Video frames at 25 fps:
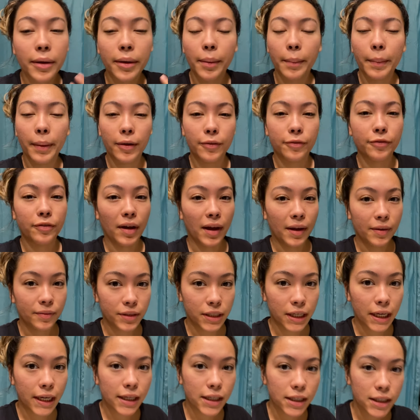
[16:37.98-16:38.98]
about 5
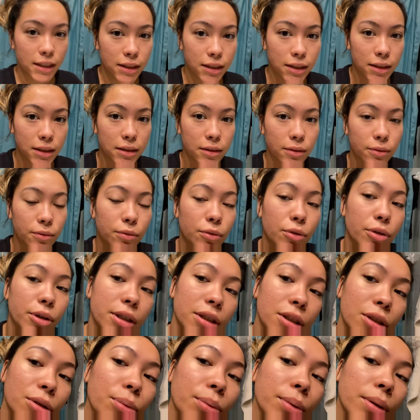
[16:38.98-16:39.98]
days for it
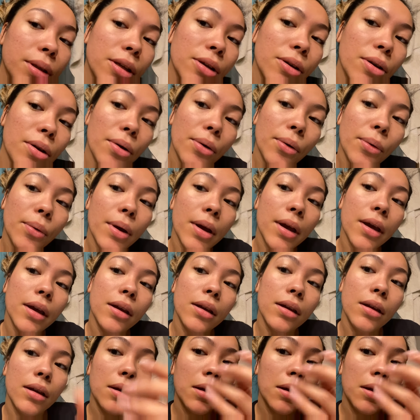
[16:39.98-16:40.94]
to really go away.